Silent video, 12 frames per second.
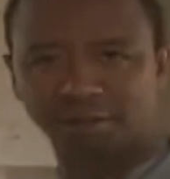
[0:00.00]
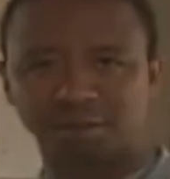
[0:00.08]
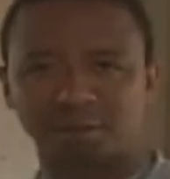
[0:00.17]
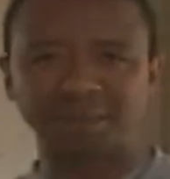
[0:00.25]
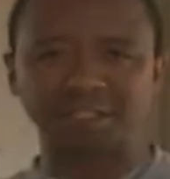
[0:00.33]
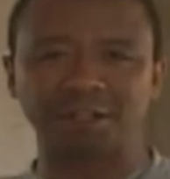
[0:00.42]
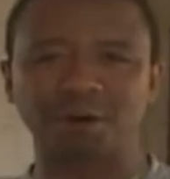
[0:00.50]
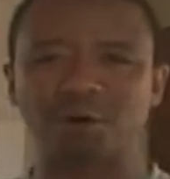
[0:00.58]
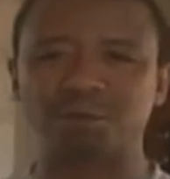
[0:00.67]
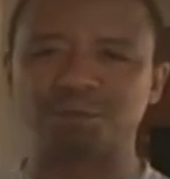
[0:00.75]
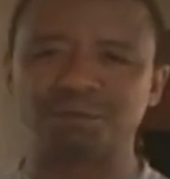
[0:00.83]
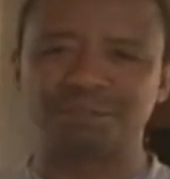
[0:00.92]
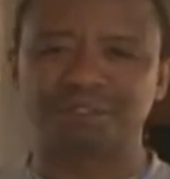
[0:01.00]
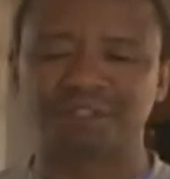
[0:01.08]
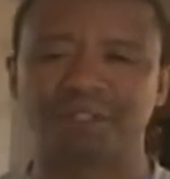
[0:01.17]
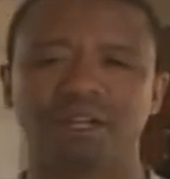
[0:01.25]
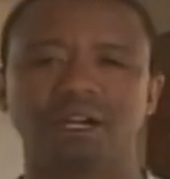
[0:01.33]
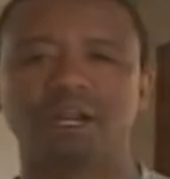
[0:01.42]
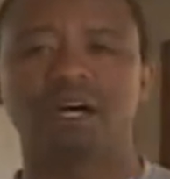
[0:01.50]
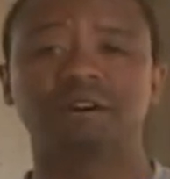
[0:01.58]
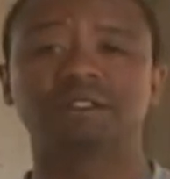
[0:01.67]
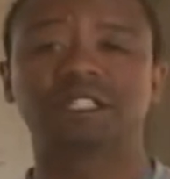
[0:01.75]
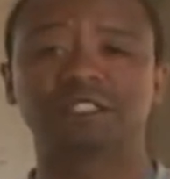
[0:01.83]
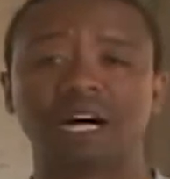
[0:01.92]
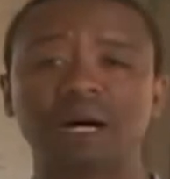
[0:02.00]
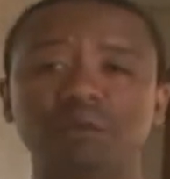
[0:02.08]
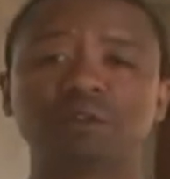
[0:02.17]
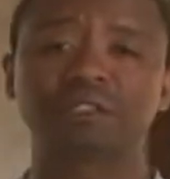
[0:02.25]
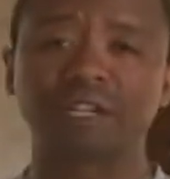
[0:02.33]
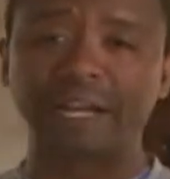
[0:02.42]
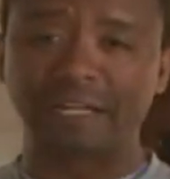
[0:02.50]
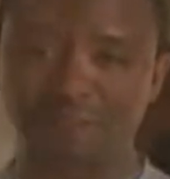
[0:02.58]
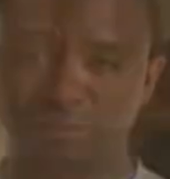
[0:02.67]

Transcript: of the many homes of Saddam Hussein.